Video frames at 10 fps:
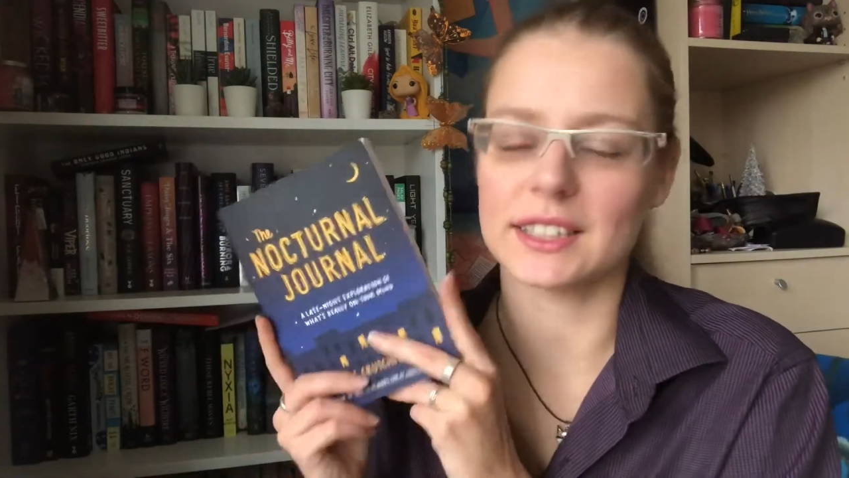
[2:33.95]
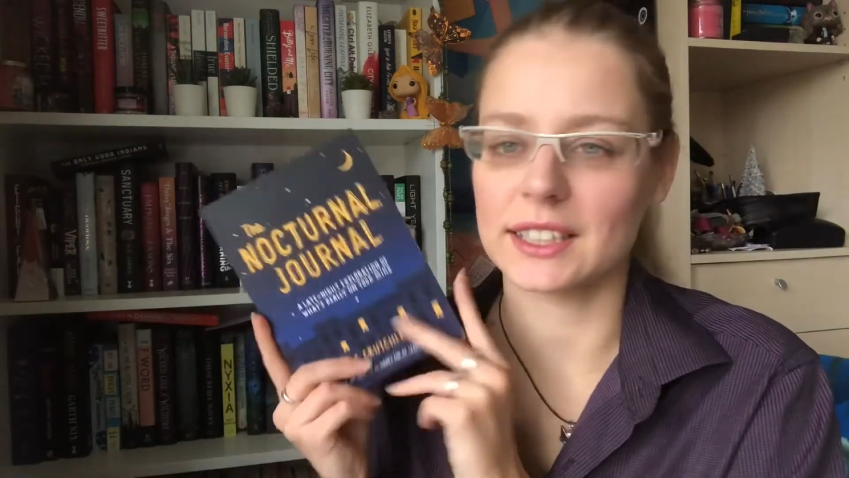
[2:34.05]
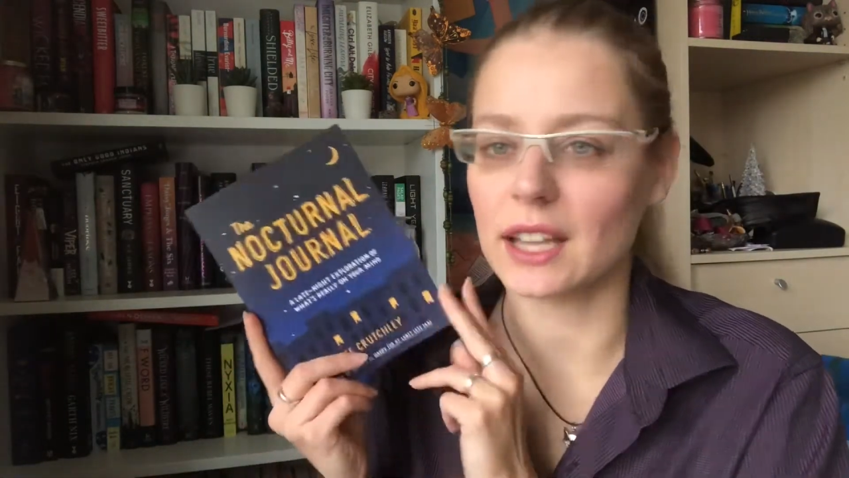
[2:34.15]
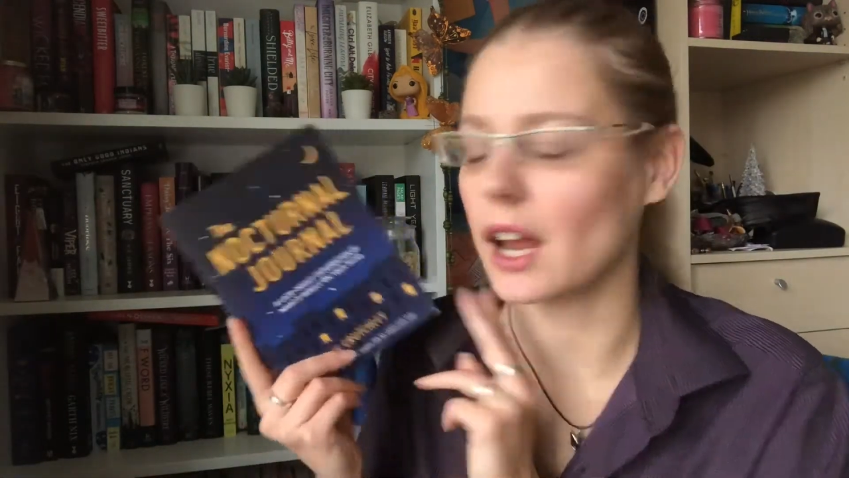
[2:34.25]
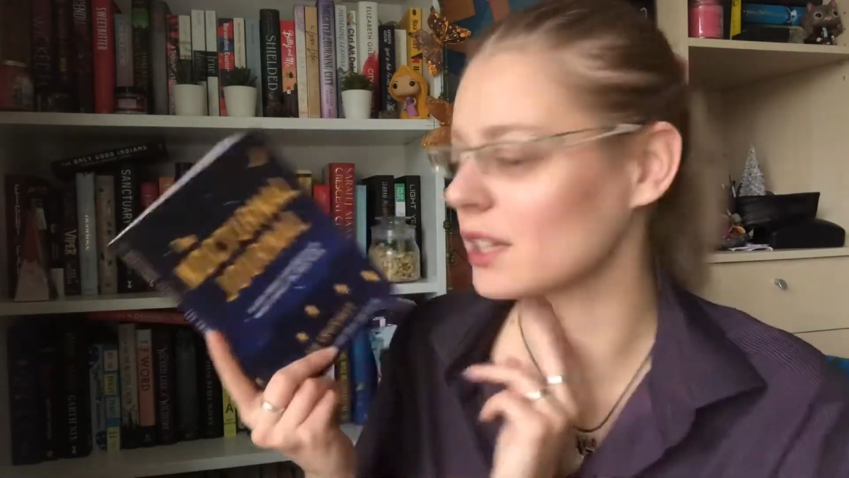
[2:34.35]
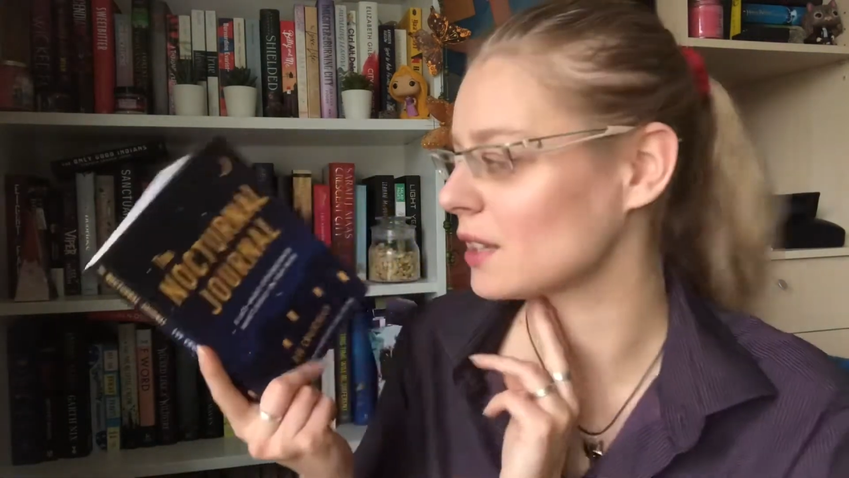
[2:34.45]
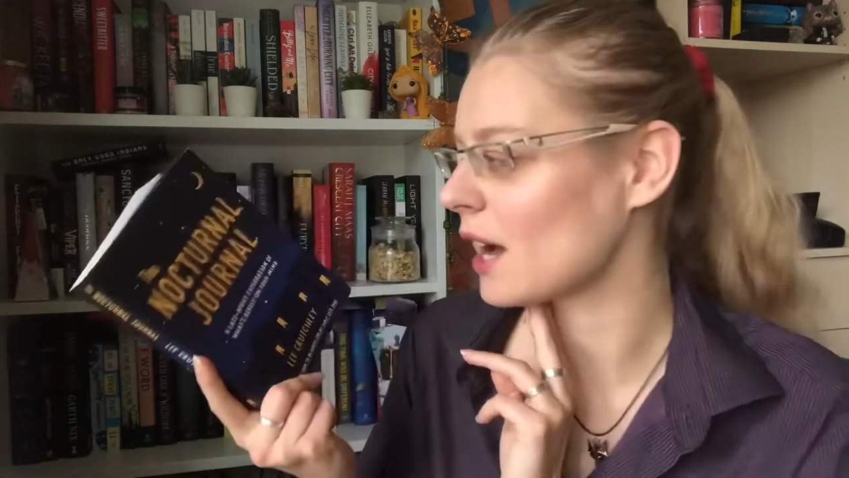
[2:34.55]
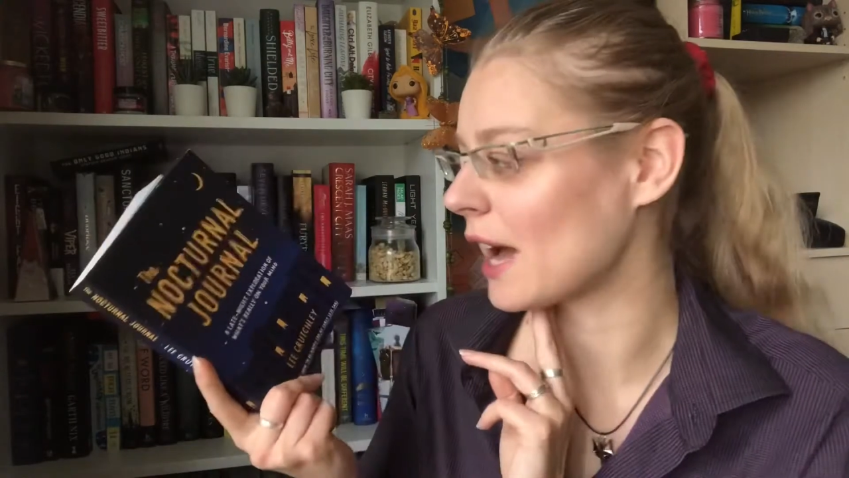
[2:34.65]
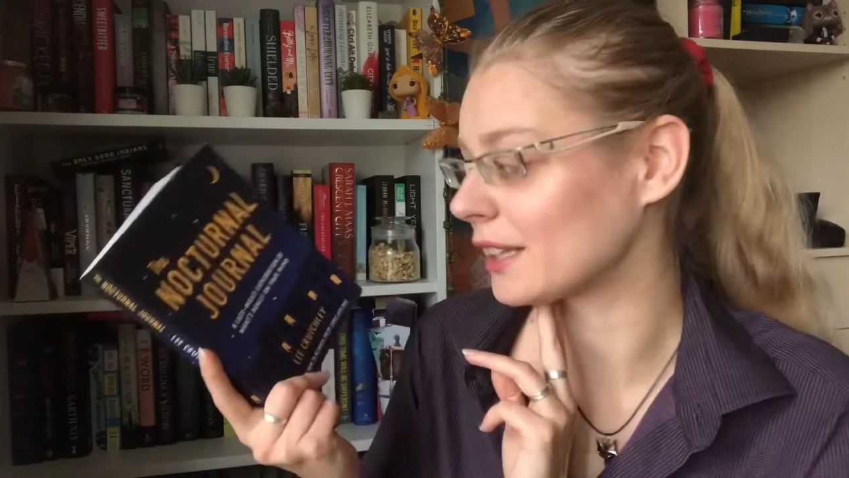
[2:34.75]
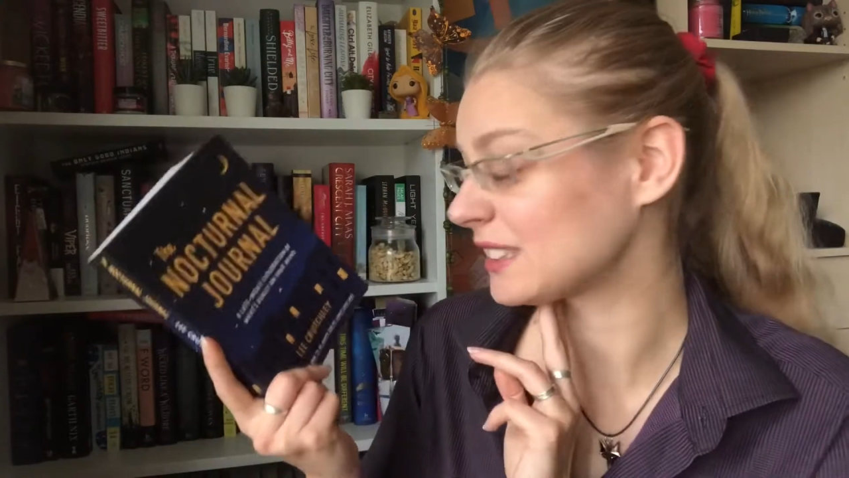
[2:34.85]
it
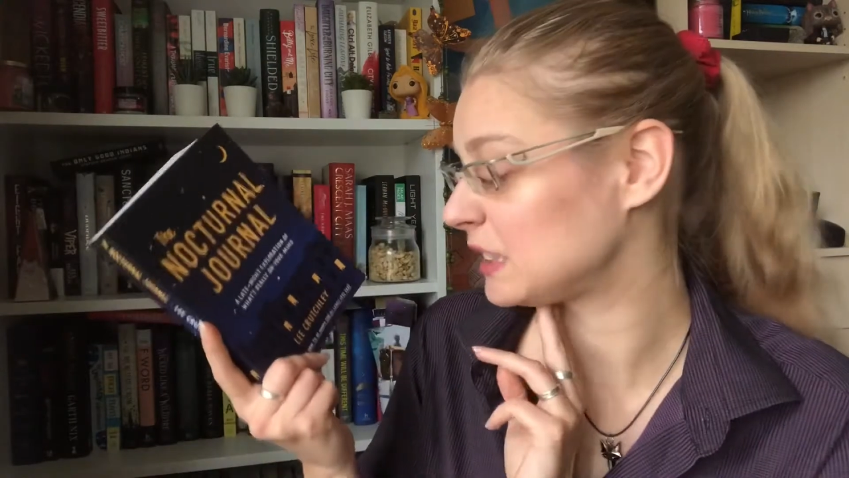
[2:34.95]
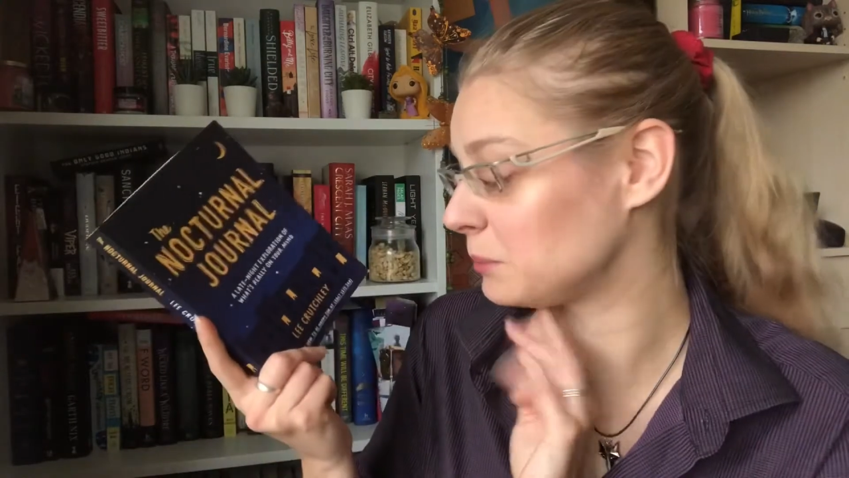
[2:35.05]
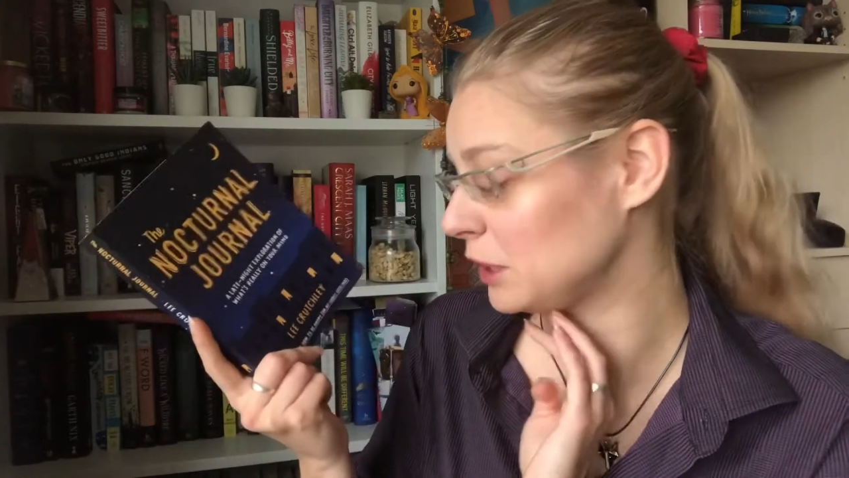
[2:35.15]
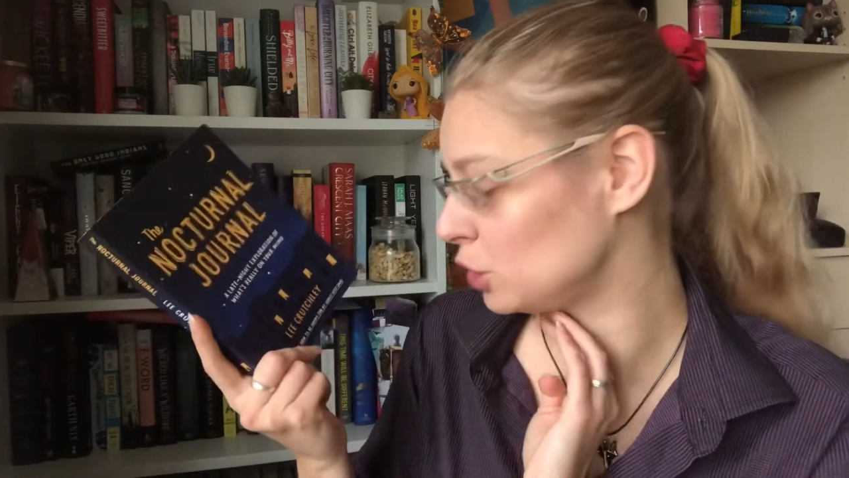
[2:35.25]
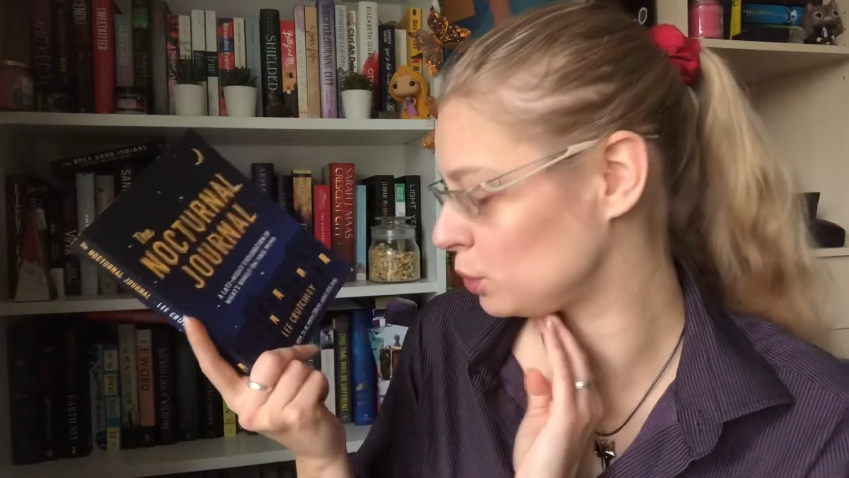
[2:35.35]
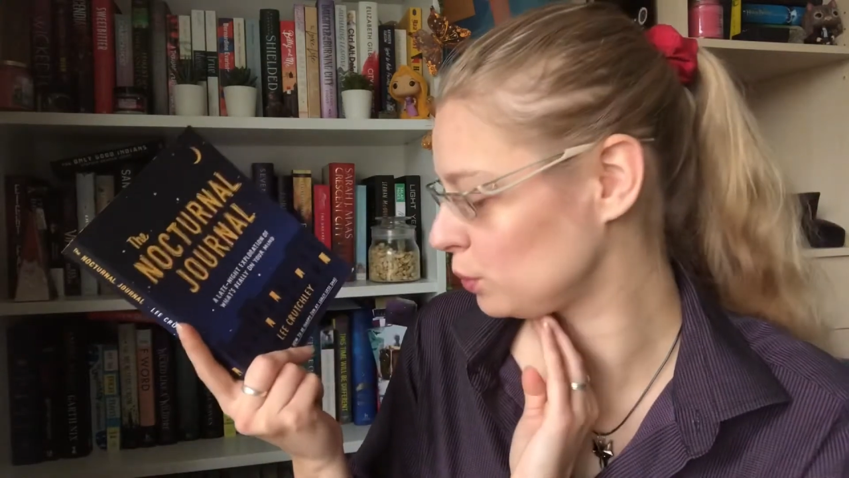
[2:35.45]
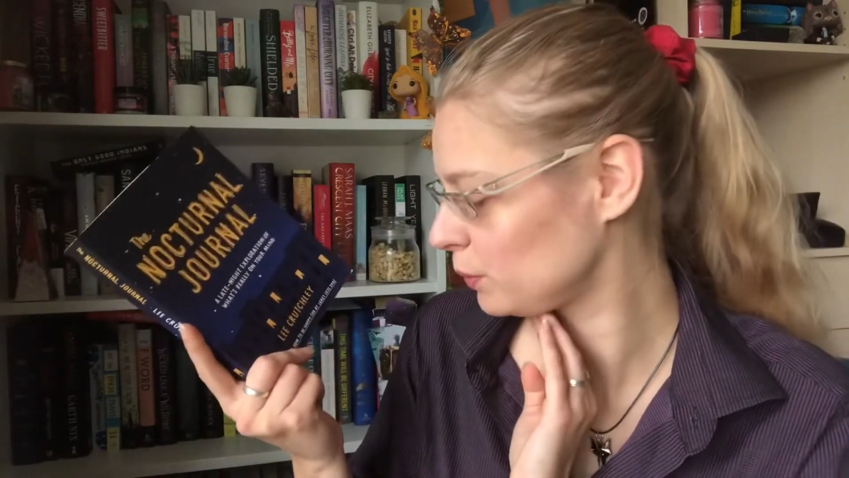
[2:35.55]
asks me to.